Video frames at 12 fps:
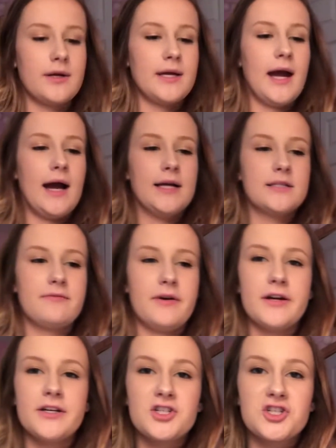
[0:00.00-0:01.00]
yeah, it's
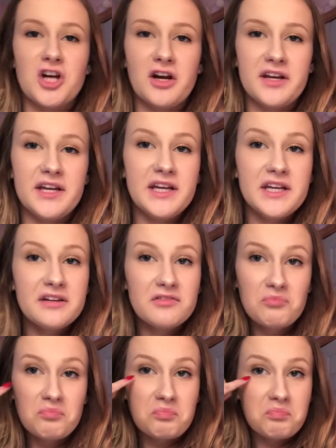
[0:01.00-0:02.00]
very chunky.
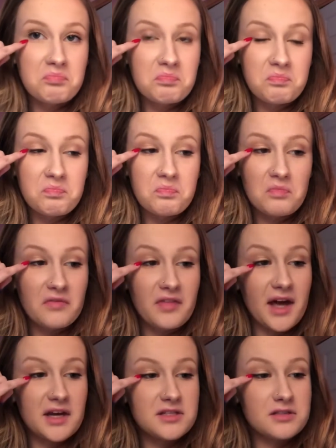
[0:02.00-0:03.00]
If
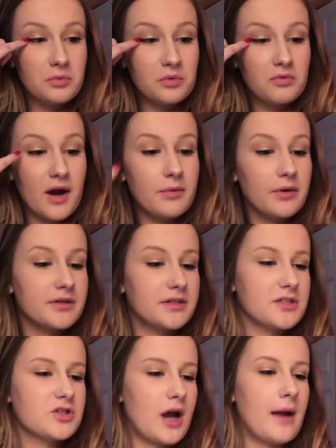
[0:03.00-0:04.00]
that is the right word to
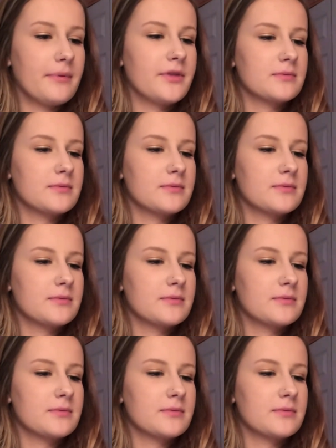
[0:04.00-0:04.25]
describe it,